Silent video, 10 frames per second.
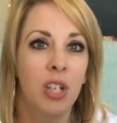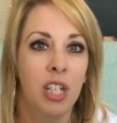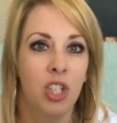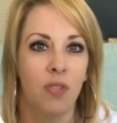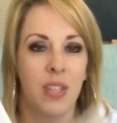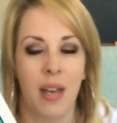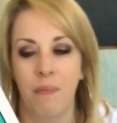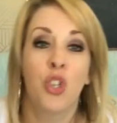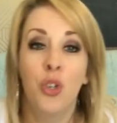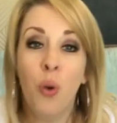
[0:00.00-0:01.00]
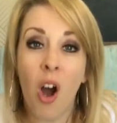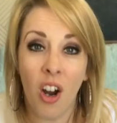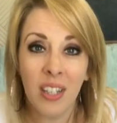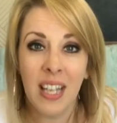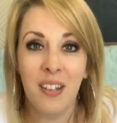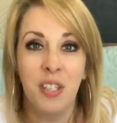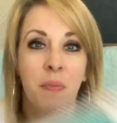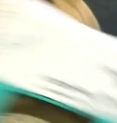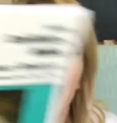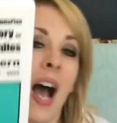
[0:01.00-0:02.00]
each of them. So you are allowed to
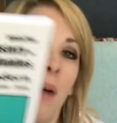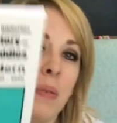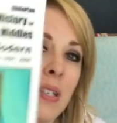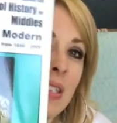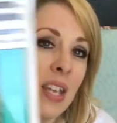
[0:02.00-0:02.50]
make copies.